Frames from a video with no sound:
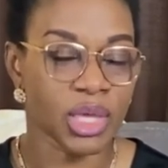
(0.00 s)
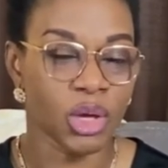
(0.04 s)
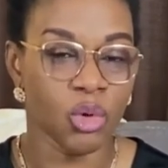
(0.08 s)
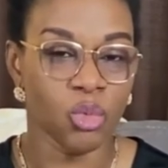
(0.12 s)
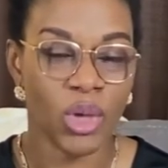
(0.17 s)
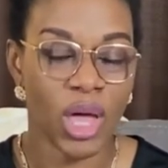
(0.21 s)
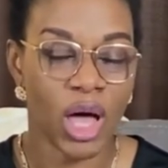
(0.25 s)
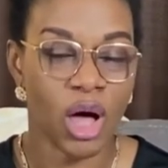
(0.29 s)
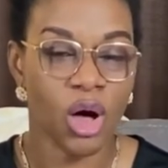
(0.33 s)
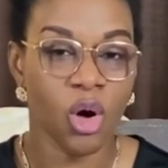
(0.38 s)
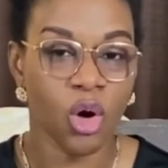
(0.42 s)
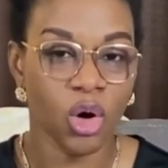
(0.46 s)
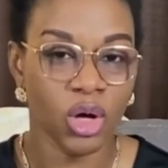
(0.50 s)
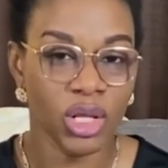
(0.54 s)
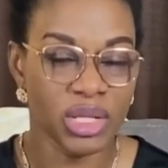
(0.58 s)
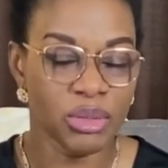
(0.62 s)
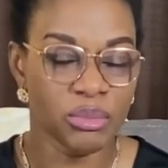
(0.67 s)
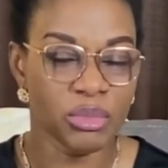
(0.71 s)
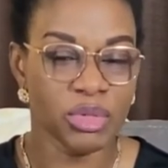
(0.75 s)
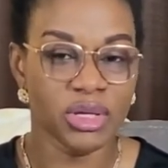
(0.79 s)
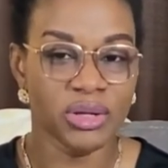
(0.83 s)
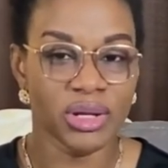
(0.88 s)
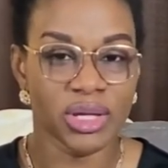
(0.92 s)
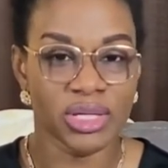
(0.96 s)
We are all
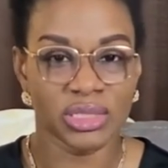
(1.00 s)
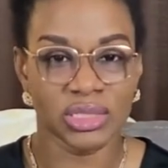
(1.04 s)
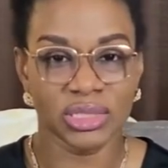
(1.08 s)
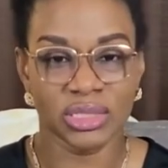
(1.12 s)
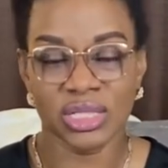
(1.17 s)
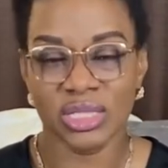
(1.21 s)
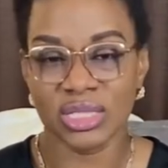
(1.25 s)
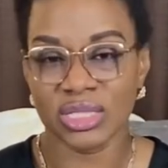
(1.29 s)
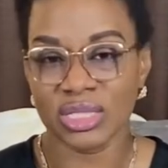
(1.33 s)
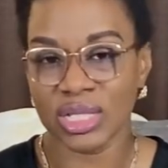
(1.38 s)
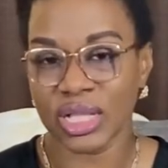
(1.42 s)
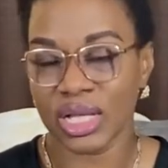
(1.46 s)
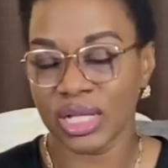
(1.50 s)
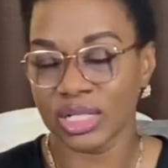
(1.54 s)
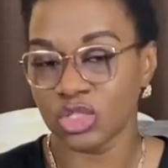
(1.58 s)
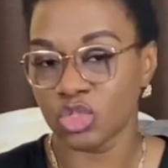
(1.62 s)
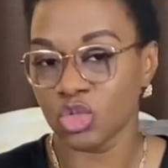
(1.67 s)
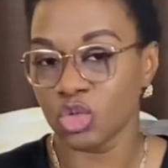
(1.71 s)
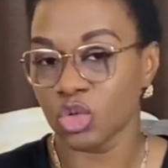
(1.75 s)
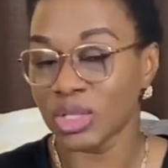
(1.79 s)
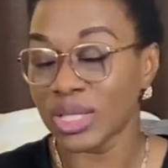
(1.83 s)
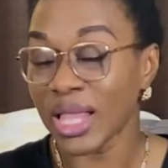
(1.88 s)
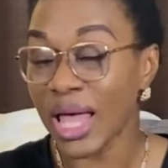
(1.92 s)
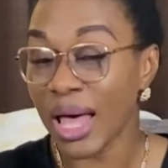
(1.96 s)
immigrants in this land, so
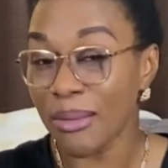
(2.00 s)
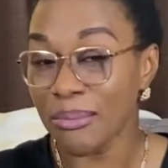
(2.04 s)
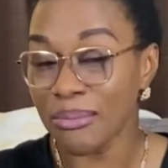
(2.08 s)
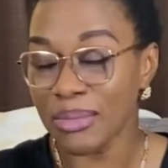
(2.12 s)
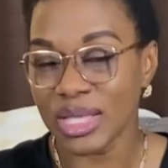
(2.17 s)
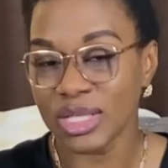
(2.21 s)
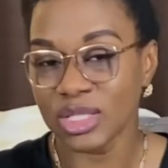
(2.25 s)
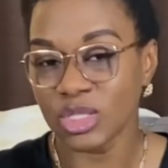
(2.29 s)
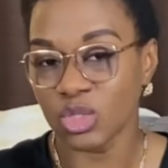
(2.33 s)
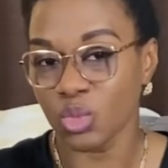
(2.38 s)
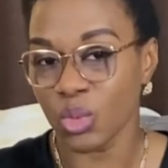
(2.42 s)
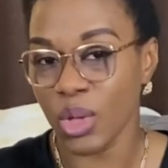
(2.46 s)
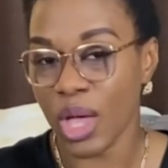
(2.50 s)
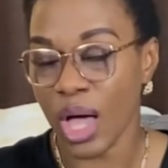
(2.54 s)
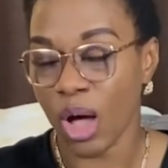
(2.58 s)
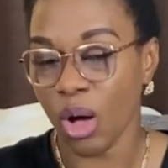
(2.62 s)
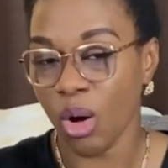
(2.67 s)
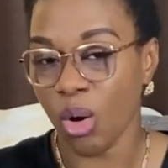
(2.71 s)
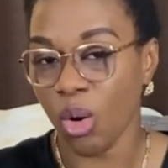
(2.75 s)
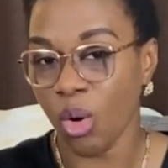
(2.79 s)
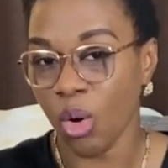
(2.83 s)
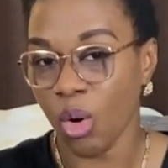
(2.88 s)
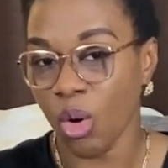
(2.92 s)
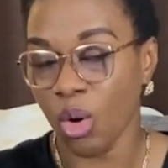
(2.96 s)
that means we are
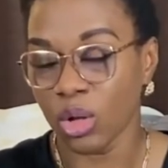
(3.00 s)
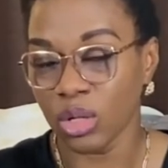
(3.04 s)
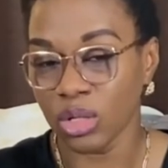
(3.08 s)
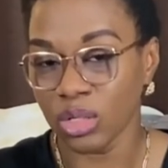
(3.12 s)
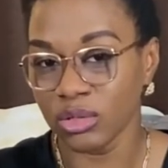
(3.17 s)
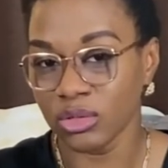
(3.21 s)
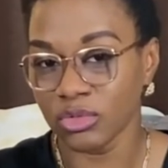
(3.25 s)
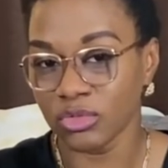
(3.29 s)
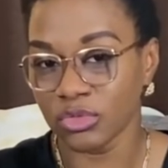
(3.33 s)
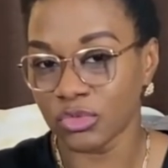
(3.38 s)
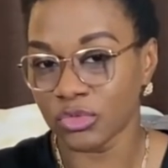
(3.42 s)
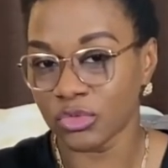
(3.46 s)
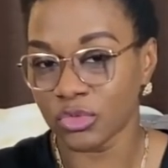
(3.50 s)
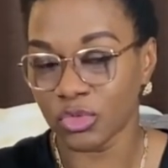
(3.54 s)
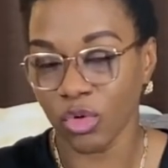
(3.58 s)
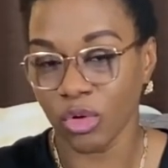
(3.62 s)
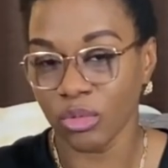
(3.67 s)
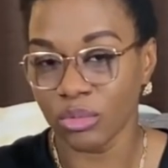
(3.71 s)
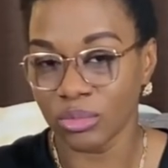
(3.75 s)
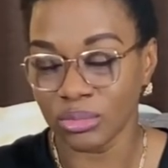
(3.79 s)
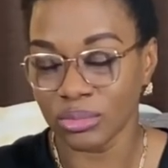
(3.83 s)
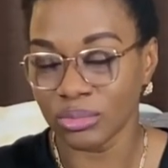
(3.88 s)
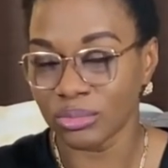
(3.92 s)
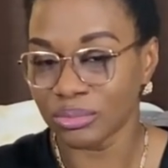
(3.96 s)
all
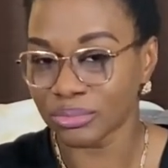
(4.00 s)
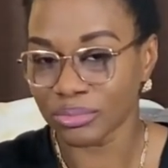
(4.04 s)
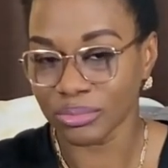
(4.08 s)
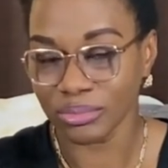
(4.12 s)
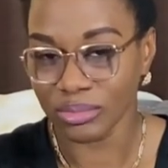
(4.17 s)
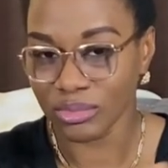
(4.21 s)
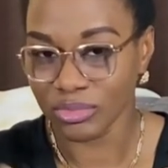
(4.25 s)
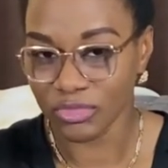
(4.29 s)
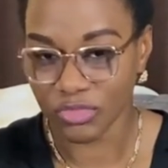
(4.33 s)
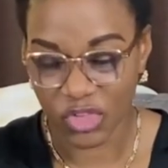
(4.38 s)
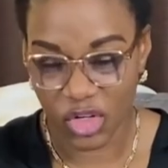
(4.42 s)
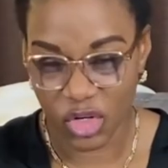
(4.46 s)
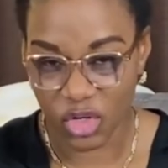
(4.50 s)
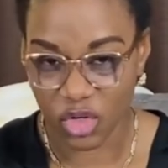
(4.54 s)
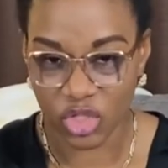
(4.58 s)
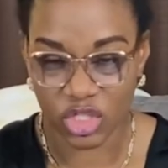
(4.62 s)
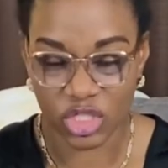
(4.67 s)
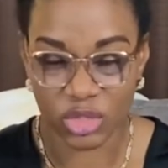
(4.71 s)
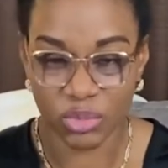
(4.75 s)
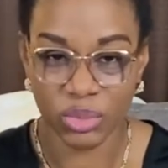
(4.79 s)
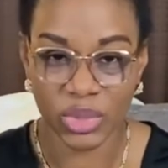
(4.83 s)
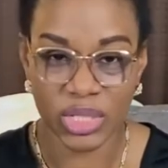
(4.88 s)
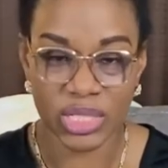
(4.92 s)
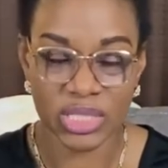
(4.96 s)
from various
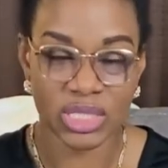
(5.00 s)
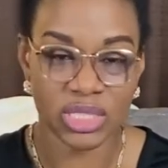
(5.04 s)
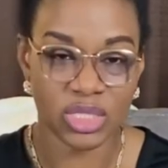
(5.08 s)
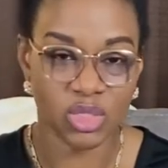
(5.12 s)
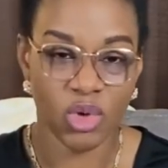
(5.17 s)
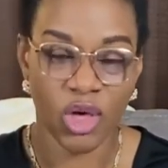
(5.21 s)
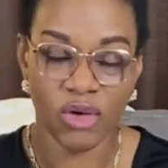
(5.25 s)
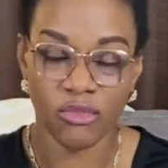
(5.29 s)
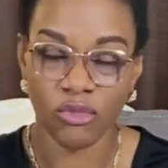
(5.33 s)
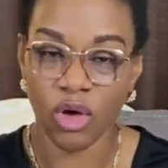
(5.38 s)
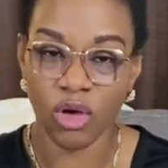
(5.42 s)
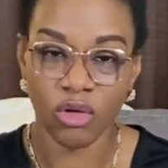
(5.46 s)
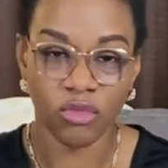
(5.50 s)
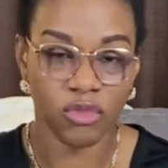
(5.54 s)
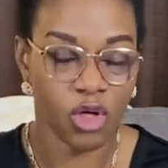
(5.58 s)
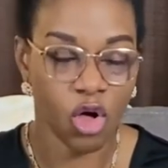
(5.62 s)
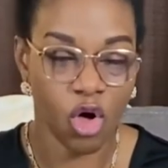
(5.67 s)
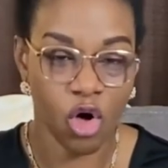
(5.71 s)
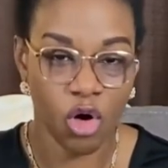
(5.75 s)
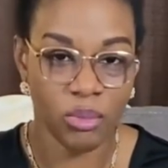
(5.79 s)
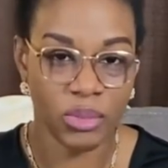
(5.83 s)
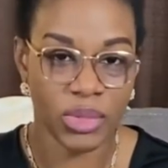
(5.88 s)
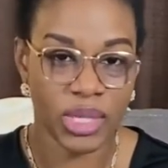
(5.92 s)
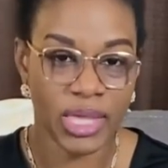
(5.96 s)
places. We have all
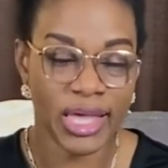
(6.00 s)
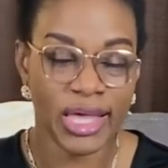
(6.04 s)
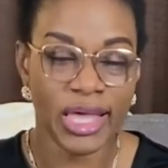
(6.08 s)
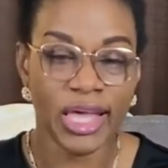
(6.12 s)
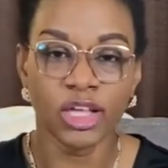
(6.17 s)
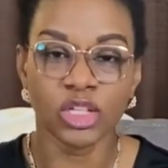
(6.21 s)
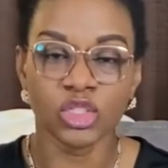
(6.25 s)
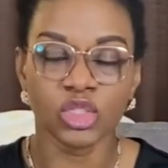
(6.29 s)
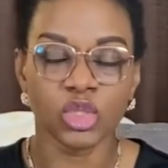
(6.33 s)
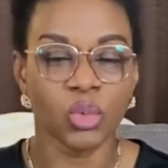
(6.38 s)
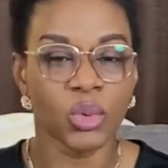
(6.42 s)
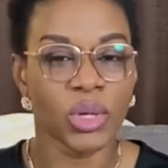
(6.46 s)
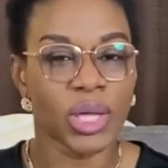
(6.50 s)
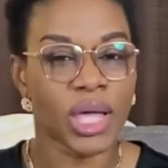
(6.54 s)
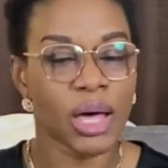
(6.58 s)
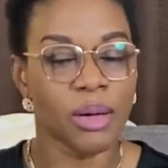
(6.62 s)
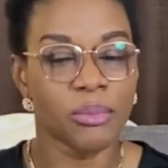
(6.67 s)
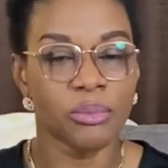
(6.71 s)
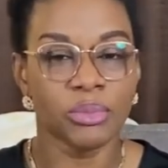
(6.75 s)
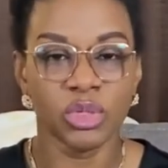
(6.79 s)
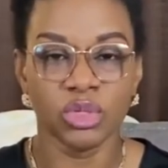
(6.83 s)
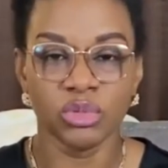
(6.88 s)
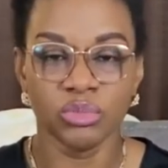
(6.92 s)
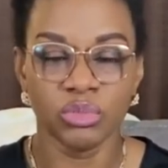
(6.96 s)
come here, so we can
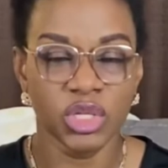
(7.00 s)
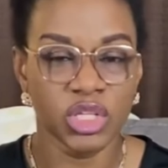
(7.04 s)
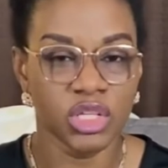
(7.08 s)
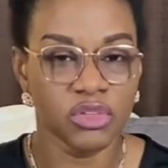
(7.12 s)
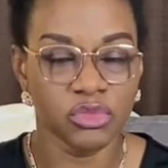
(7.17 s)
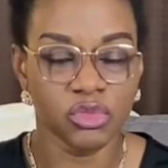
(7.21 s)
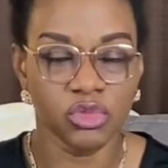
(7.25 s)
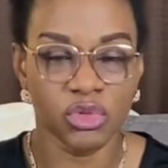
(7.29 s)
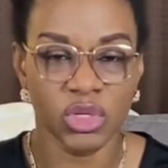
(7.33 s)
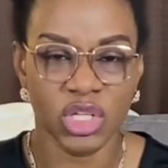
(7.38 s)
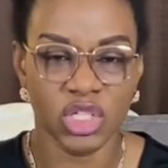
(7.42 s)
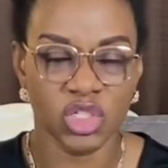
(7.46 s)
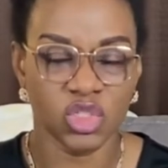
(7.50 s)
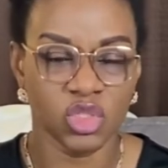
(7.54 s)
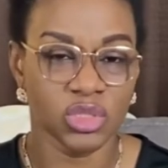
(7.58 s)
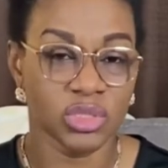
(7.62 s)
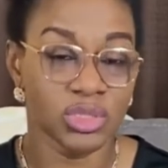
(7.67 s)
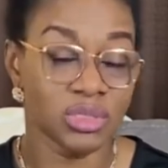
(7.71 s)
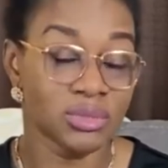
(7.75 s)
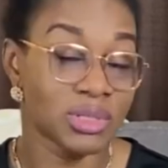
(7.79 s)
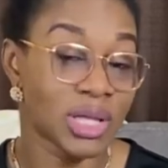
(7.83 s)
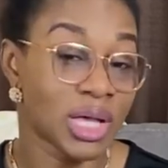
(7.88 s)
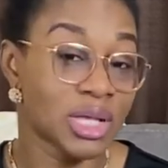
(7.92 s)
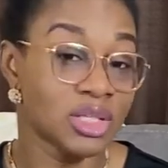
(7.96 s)
build meaningful relationships
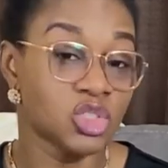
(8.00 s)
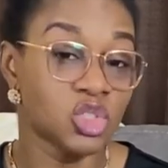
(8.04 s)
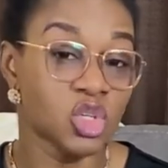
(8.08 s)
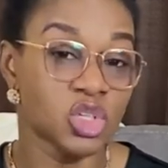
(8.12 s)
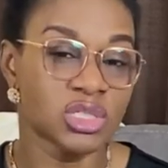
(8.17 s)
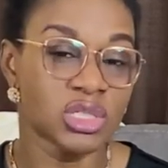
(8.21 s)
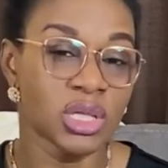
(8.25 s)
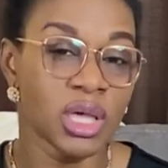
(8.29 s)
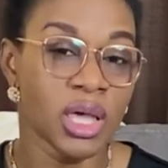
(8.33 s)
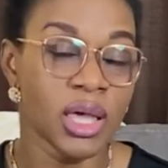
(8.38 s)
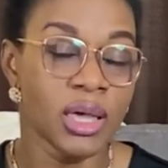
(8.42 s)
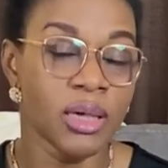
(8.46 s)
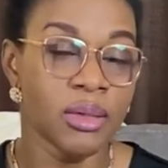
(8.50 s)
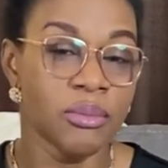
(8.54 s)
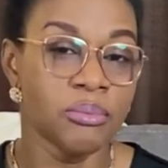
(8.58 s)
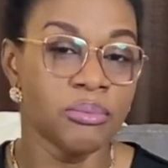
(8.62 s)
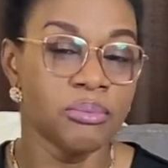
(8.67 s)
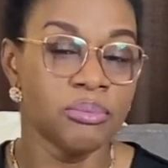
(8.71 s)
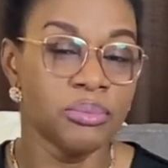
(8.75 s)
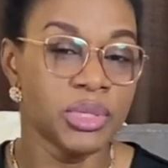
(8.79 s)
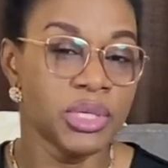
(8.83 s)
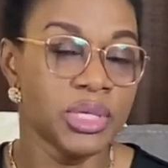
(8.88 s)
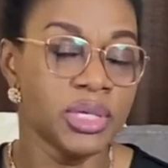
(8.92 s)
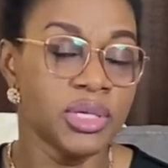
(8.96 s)
and just
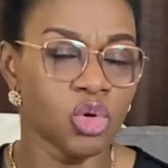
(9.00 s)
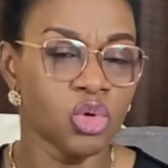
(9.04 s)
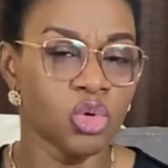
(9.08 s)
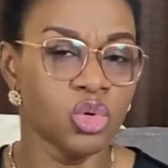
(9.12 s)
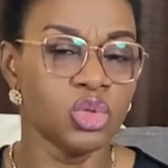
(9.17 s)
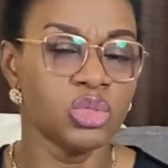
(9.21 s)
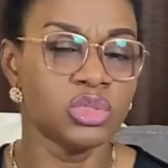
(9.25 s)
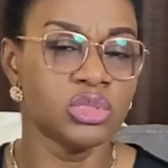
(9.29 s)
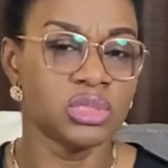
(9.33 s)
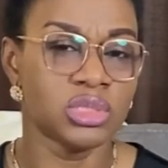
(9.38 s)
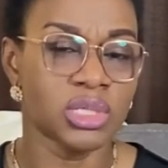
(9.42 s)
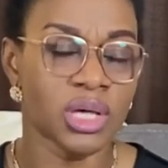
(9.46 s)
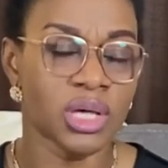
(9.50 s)
be good